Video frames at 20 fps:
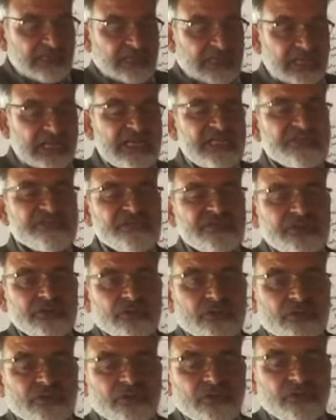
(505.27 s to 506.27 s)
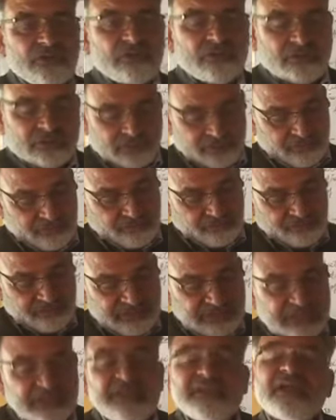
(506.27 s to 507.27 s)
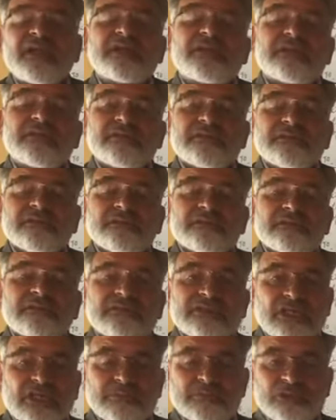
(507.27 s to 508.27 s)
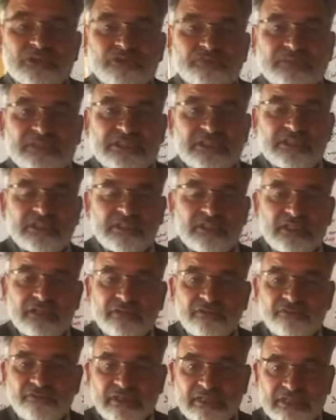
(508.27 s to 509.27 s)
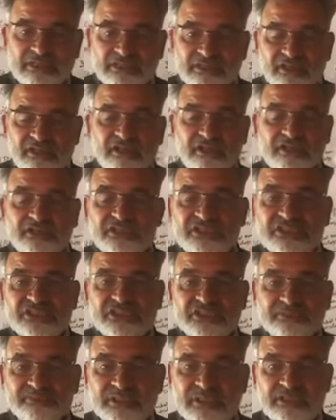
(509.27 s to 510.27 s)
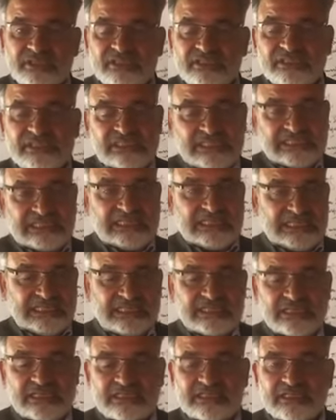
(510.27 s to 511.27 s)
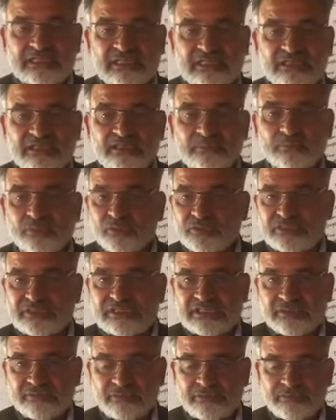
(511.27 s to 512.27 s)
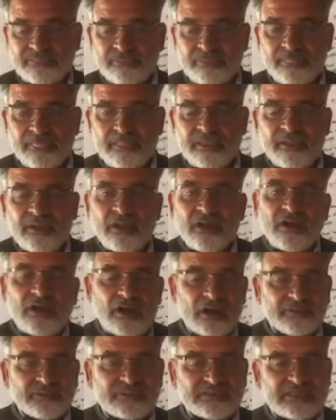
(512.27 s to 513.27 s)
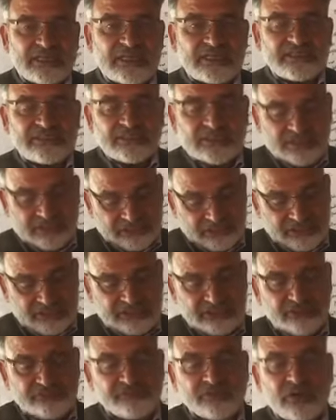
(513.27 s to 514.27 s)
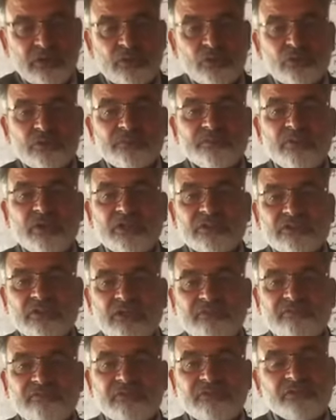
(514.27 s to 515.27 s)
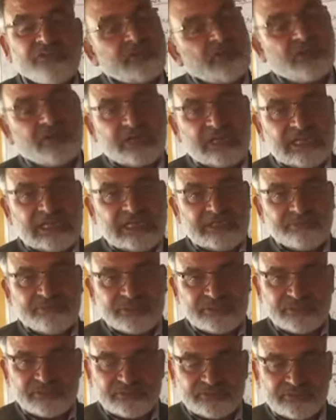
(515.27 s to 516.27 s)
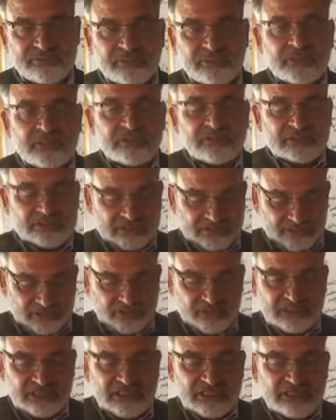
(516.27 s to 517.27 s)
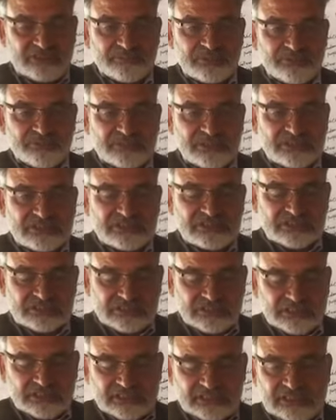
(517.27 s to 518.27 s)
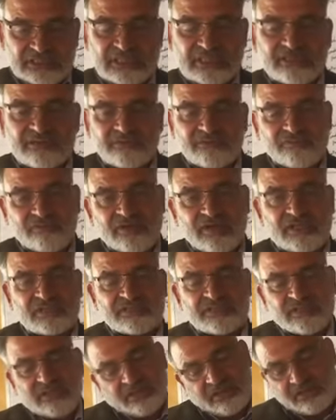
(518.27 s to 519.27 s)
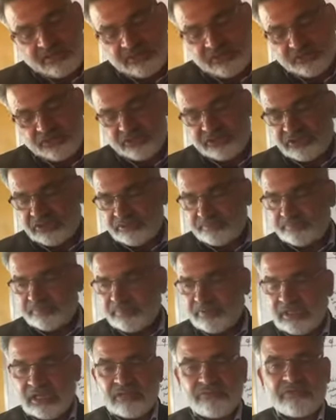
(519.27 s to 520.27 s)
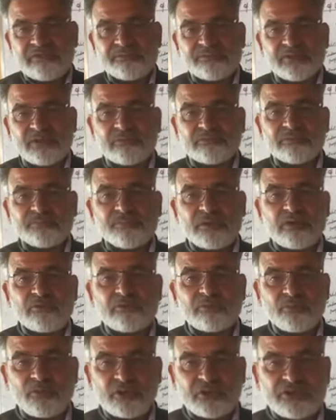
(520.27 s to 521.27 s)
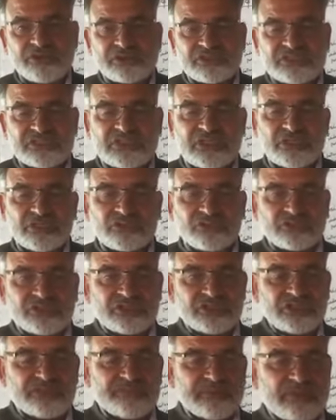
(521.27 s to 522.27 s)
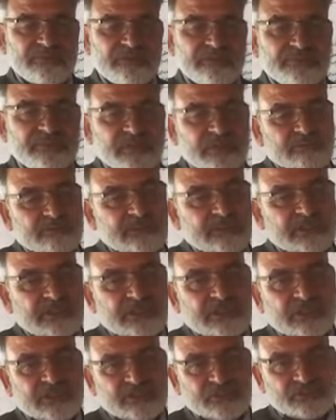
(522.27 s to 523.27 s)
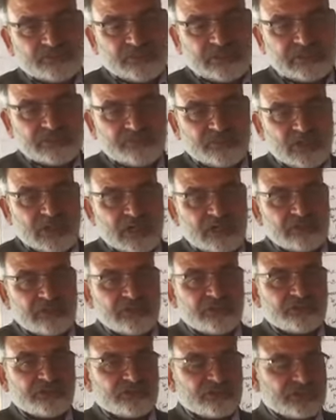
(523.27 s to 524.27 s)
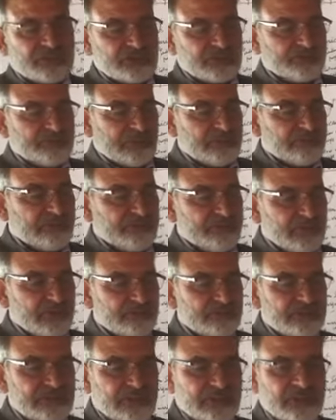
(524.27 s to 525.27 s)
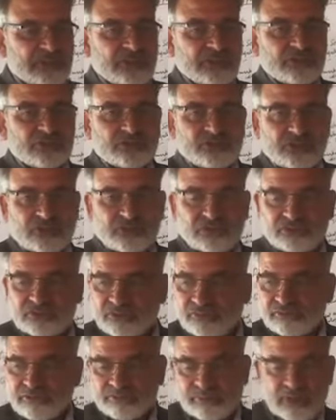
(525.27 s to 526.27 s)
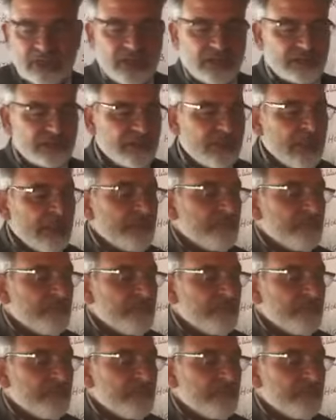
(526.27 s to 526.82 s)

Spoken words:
As we know, when India came into being, when India got its independence in the year 1947, after that, India followed the path of non-alignment. The non-alignment means here was only to keep away from the power politics, to keep away from the US bloc, to keep away from the Soviet bloc.